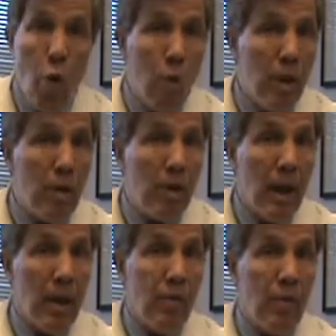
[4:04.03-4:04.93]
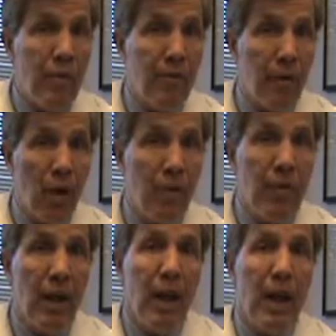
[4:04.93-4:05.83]
will get you involved
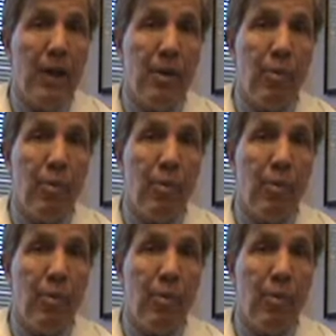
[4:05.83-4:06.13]
in the